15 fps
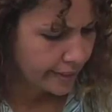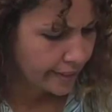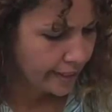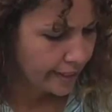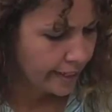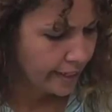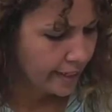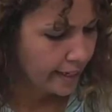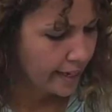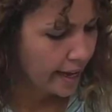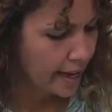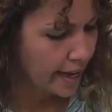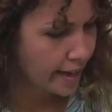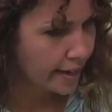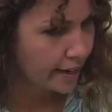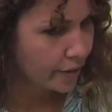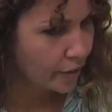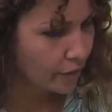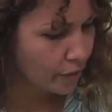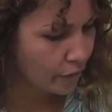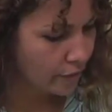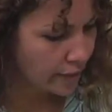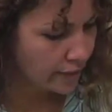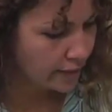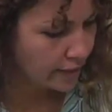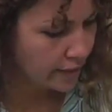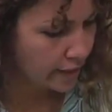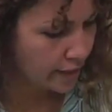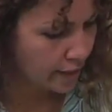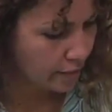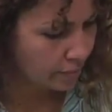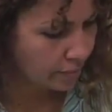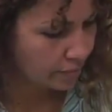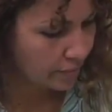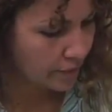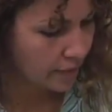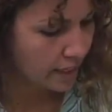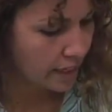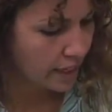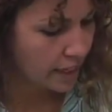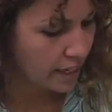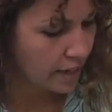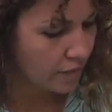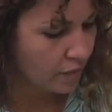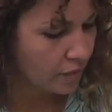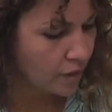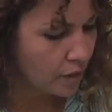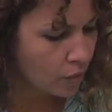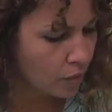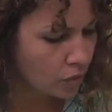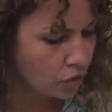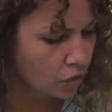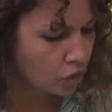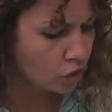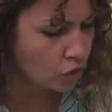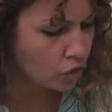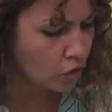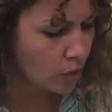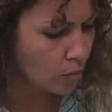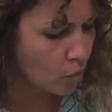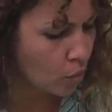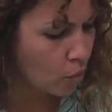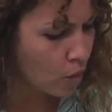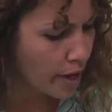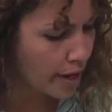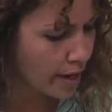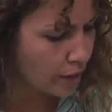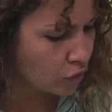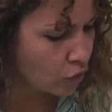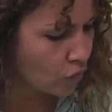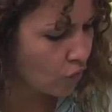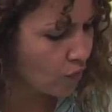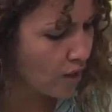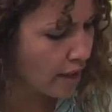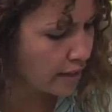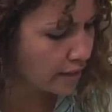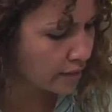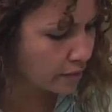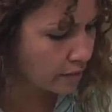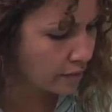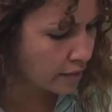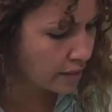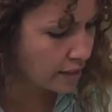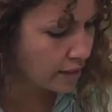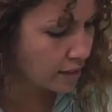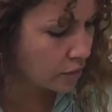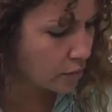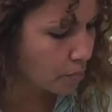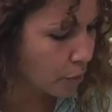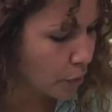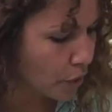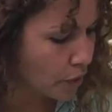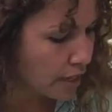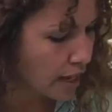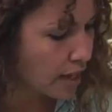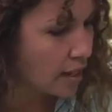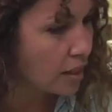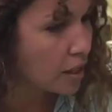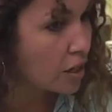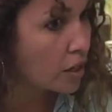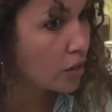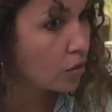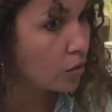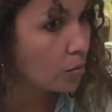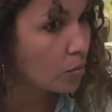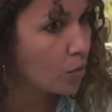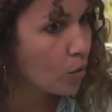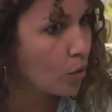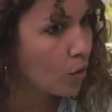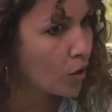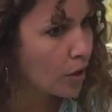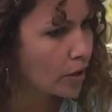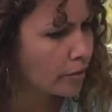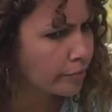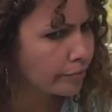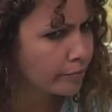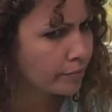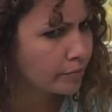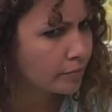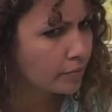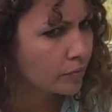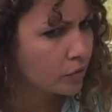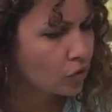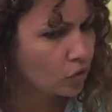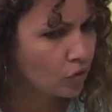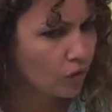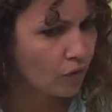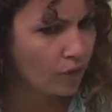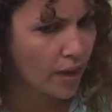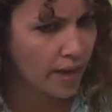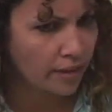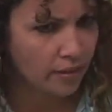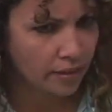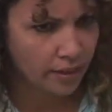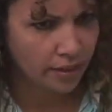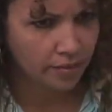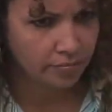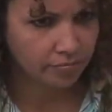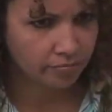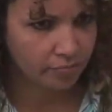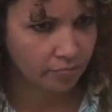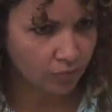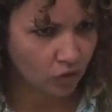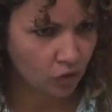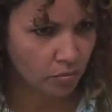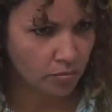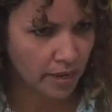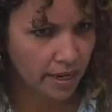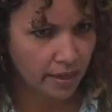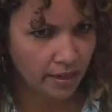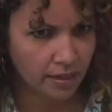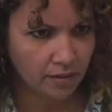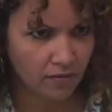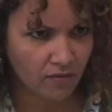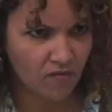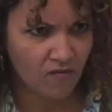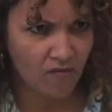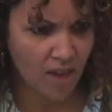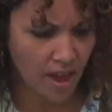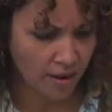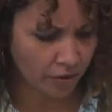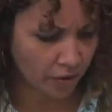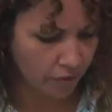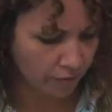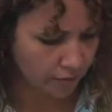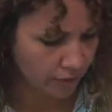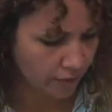He had another idea. If there were just some way to fatten this bird a little more, to fatten it, to make it fatter,